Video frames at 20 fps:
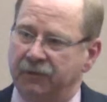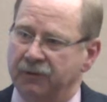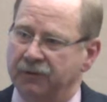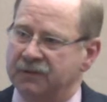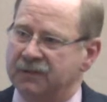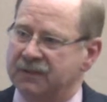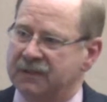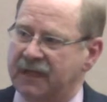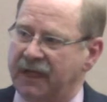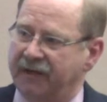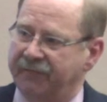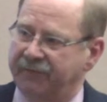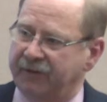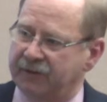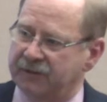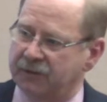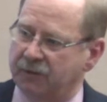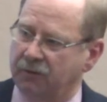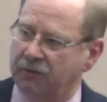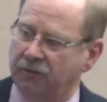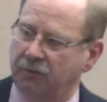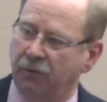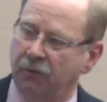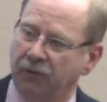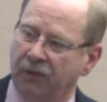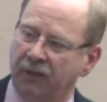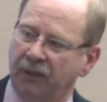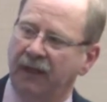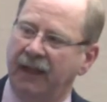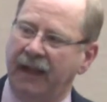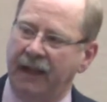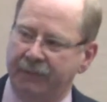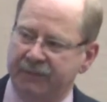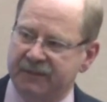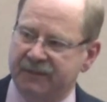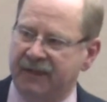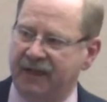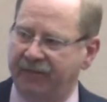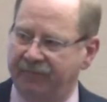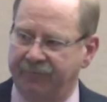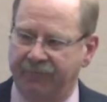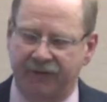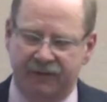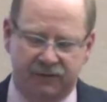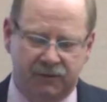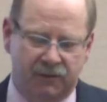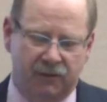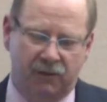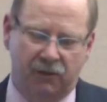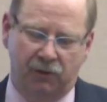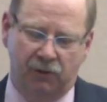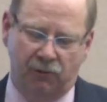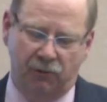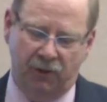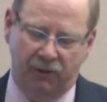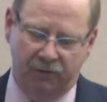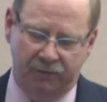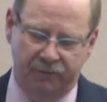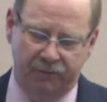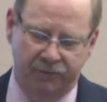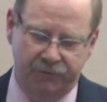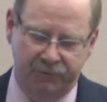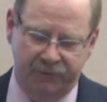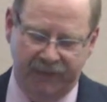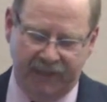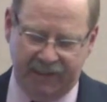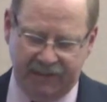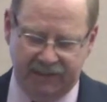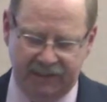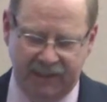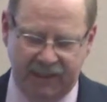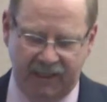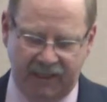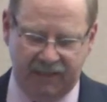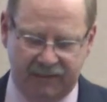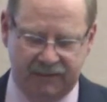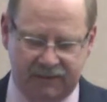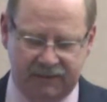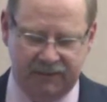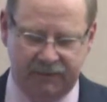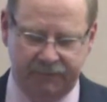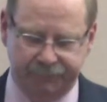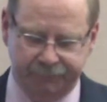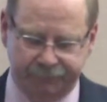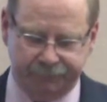nurse staff that's going to, or the lab staff that's going to go out and do that test?